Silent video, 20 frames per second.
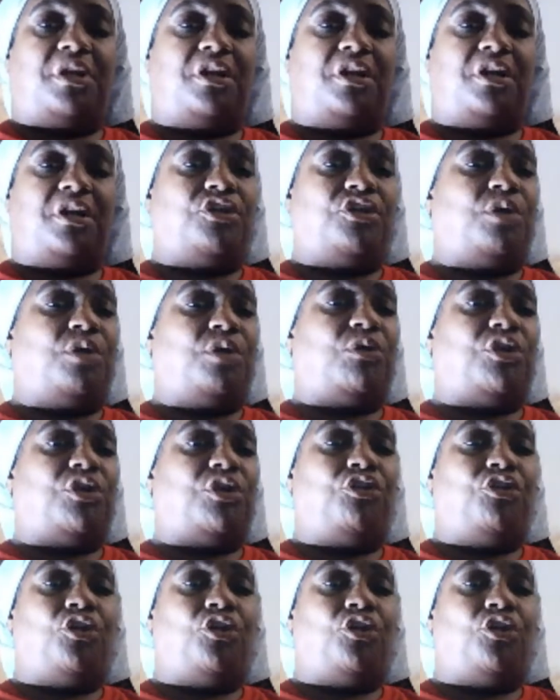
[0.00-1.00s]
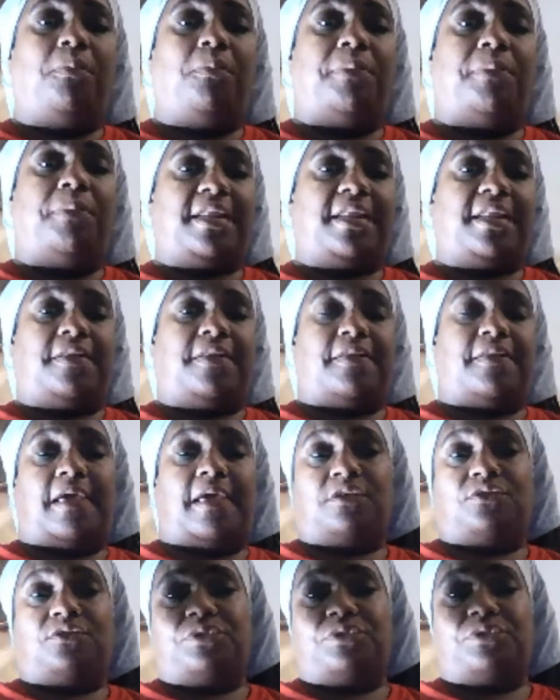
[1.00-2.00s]
nobody in the house with the
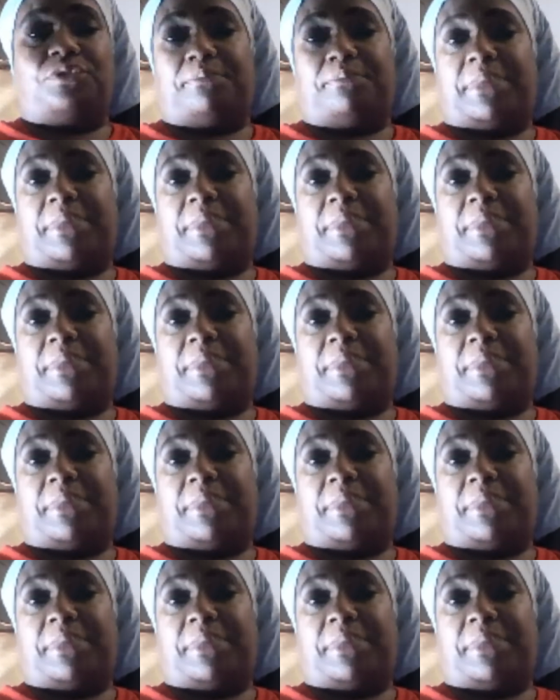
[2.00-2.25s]
baby.